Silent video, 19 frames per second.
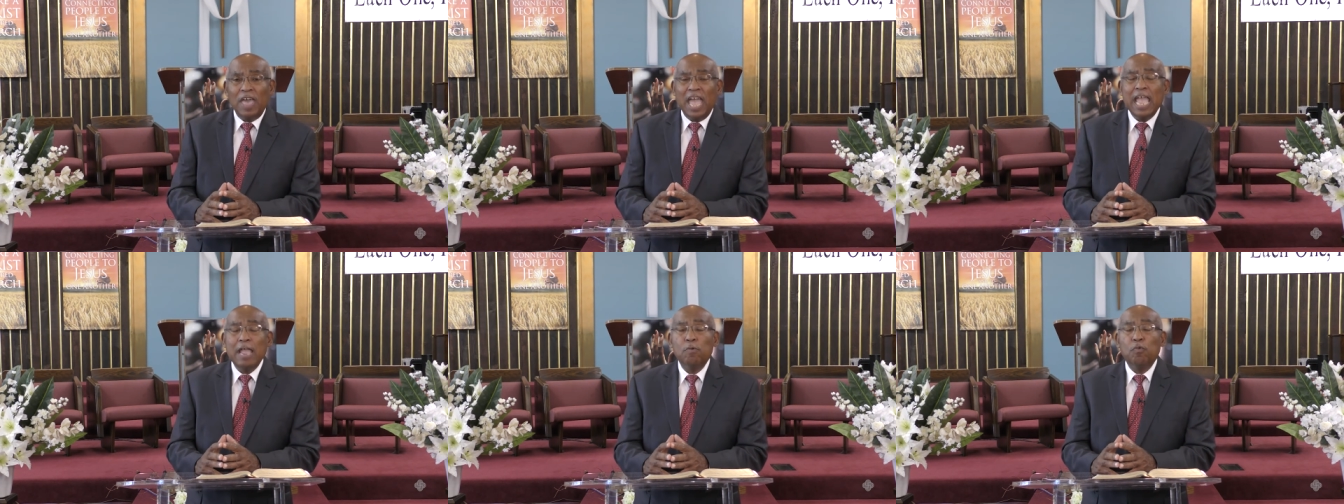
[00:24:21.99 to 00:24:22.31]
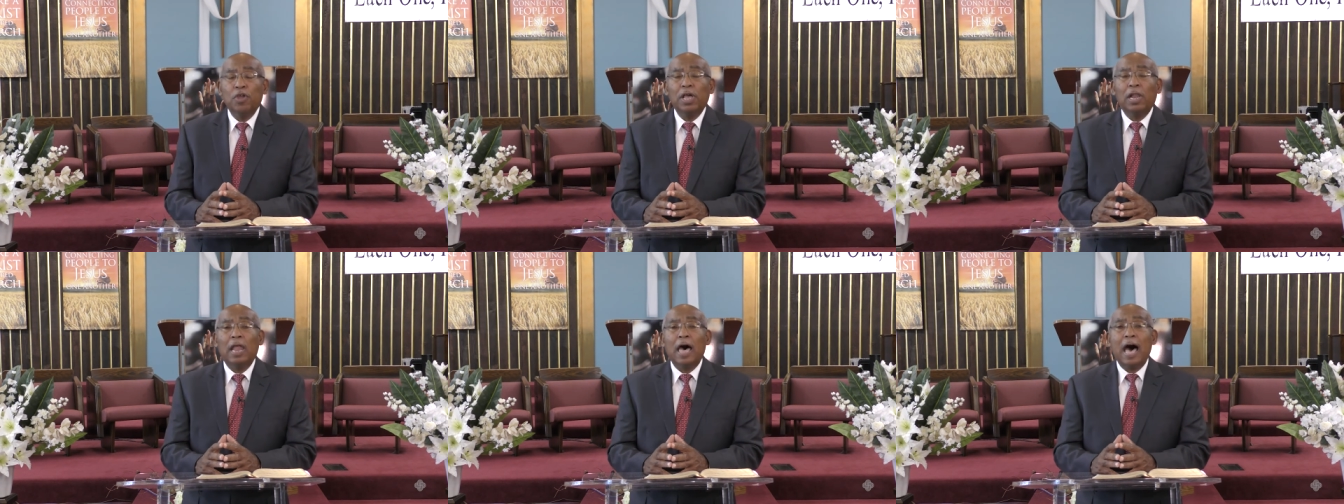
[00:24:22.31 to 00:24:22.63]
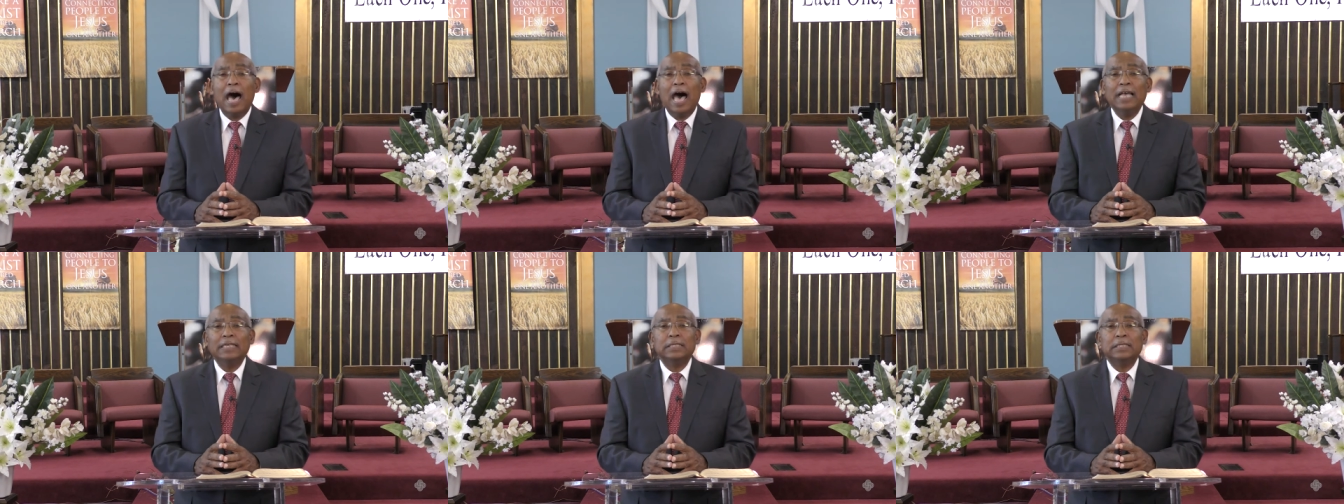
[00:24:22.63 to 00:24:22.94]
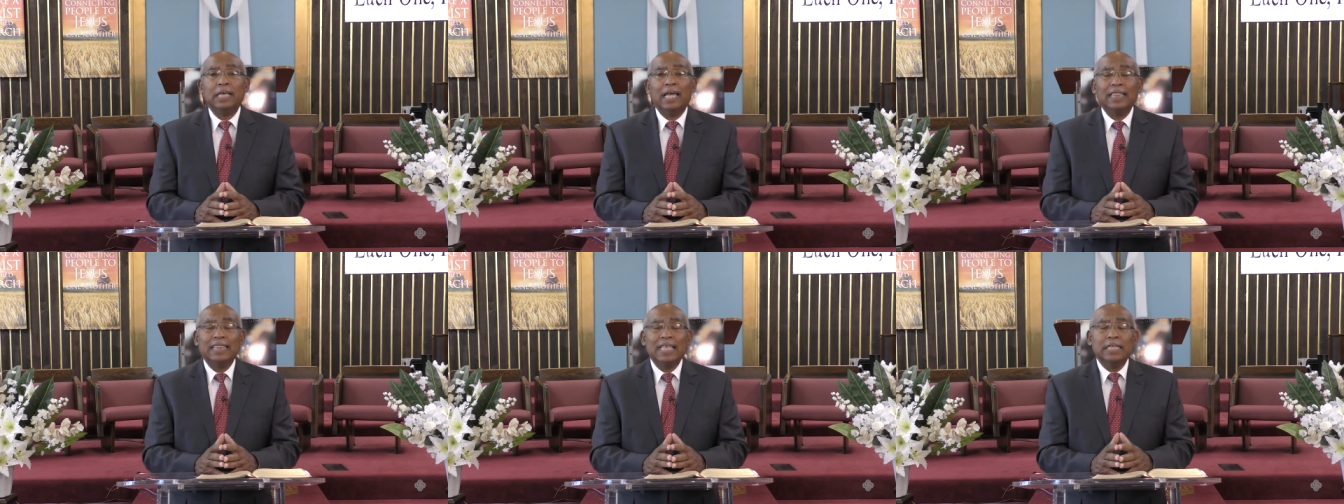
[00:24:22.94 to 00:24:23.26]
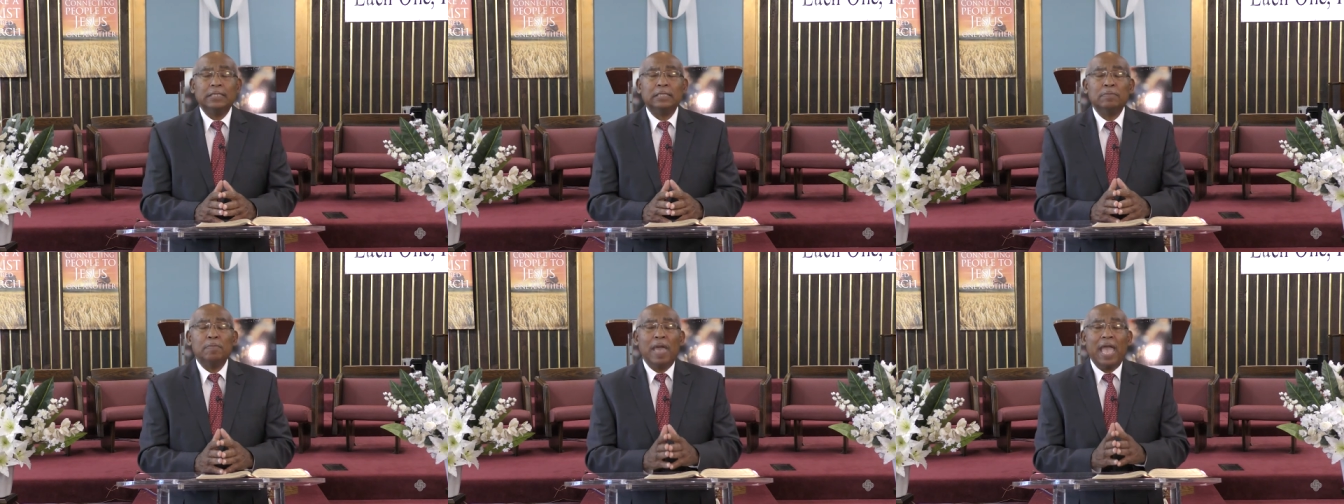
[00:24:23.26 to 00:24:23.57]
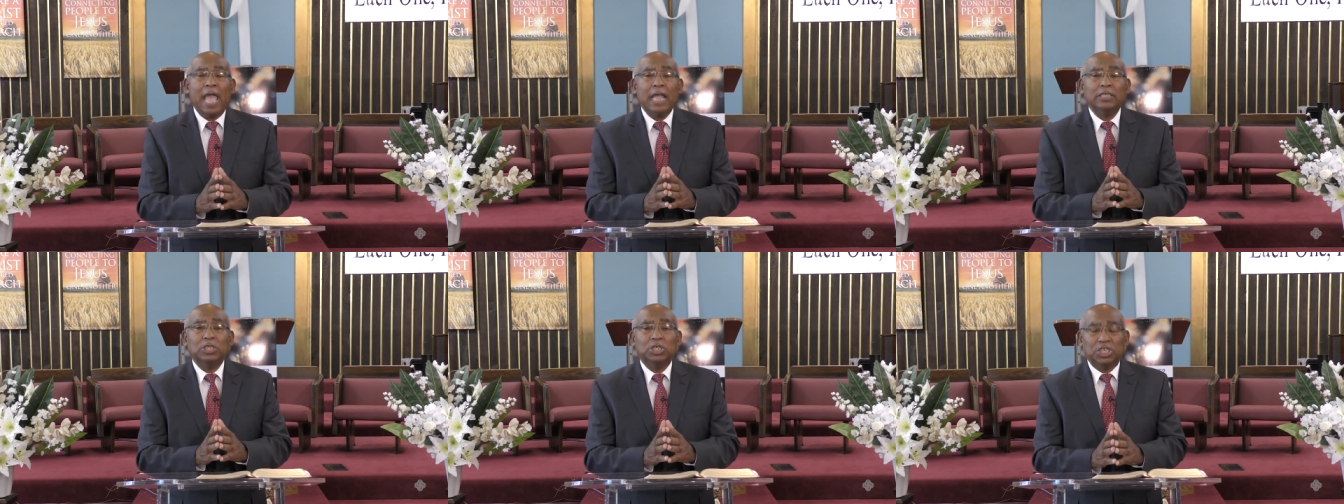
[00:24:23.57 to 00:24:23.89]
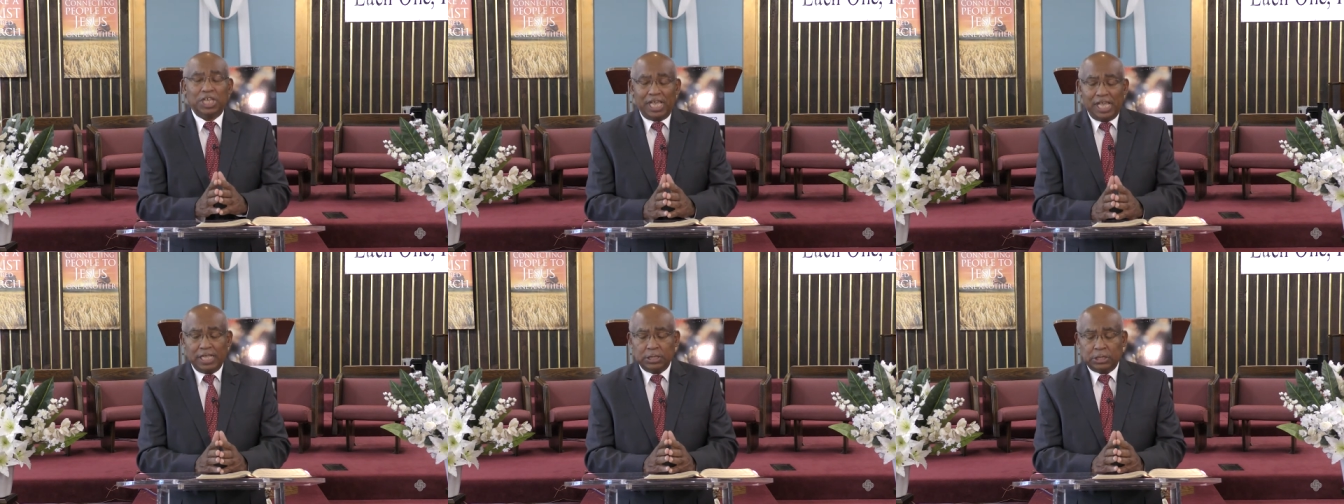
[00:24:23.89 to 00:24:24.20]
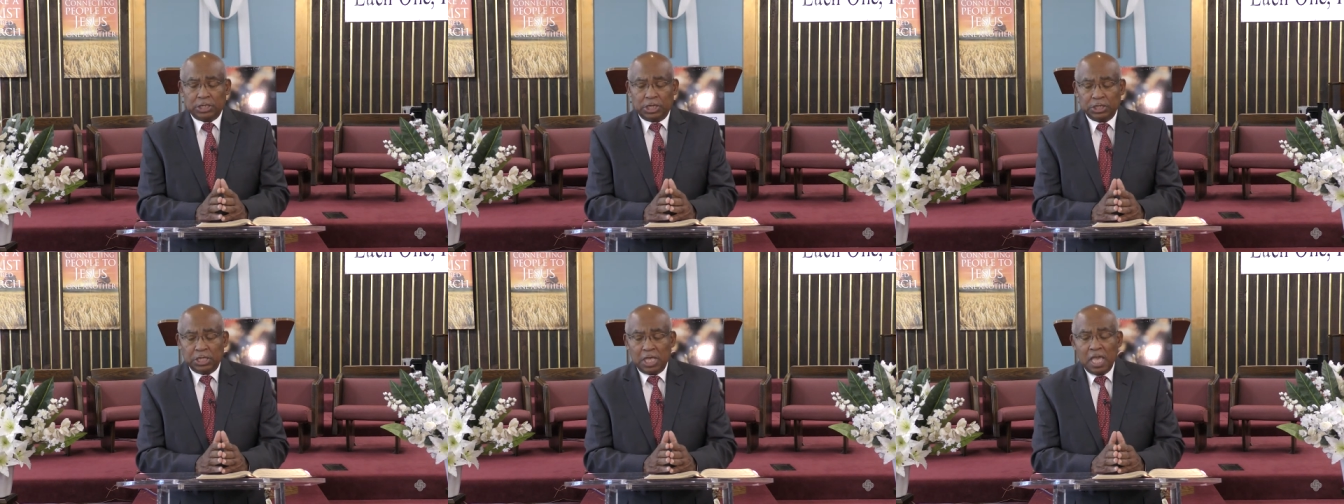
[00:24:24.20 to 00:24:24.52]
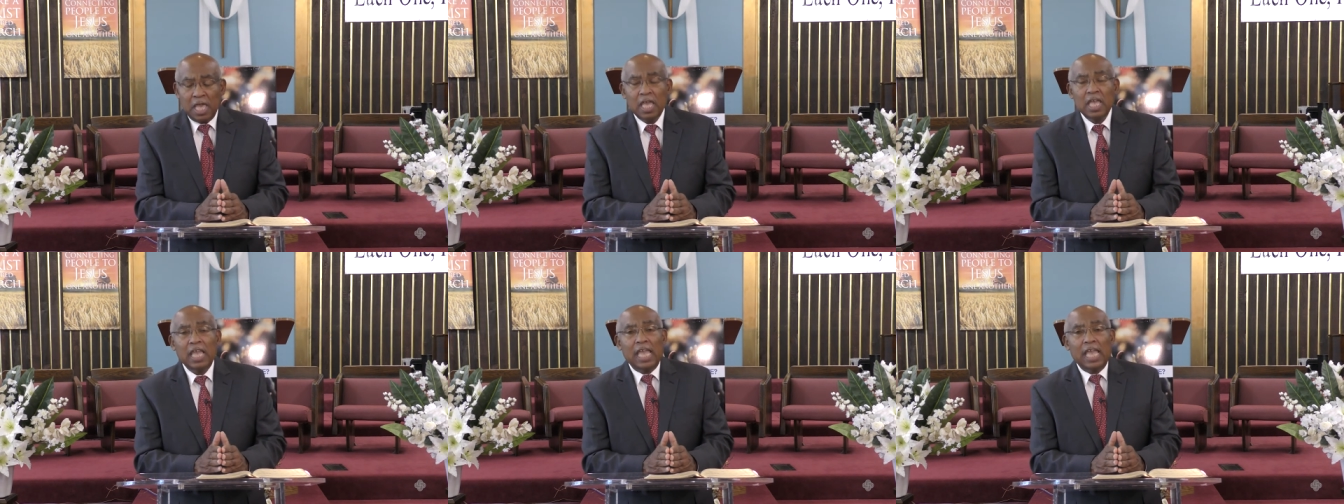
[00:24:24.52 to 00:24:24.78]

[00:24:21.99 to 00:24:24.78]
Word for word: they realized that this man Jesus,